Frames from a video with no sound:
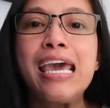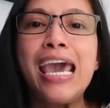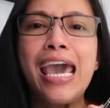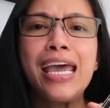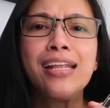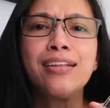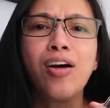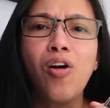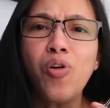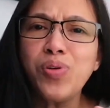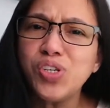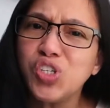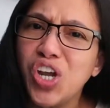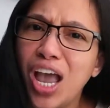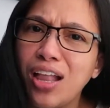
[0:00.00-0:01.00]
and
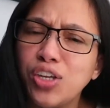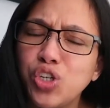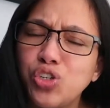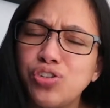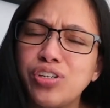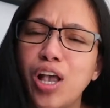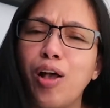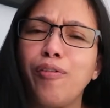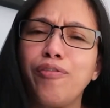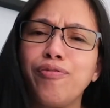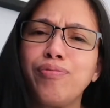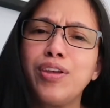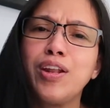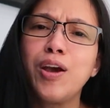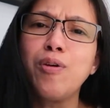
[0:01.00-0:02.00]
always challenge yourself.
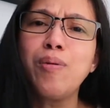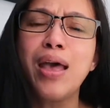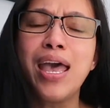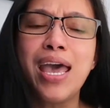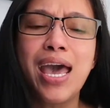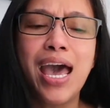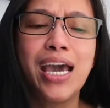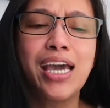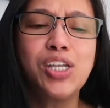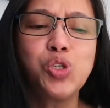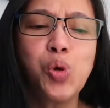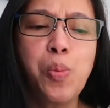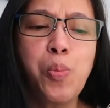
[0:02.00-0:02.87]
You know, I get to a